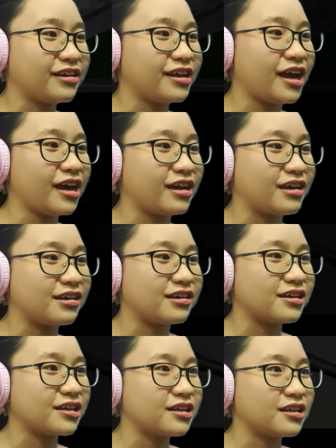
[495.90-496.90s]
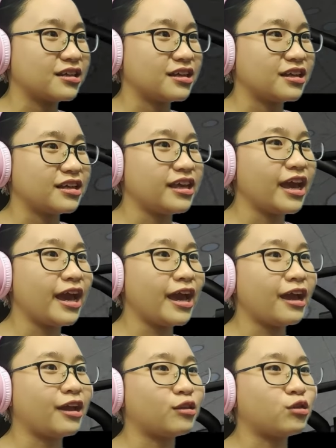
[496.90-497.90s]
yay.
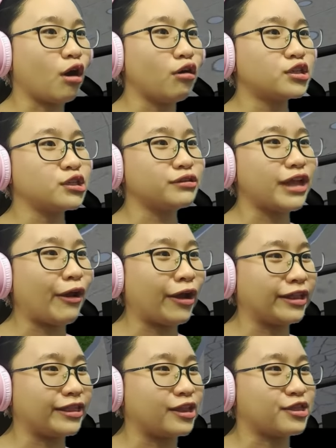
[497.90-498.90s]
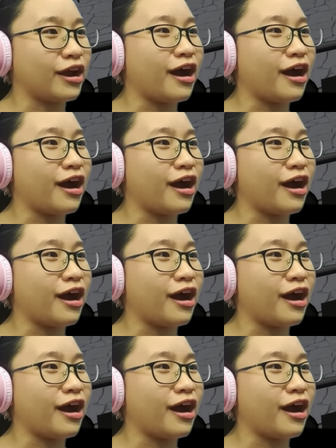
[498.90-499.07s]
Yay! Don't you dare hit the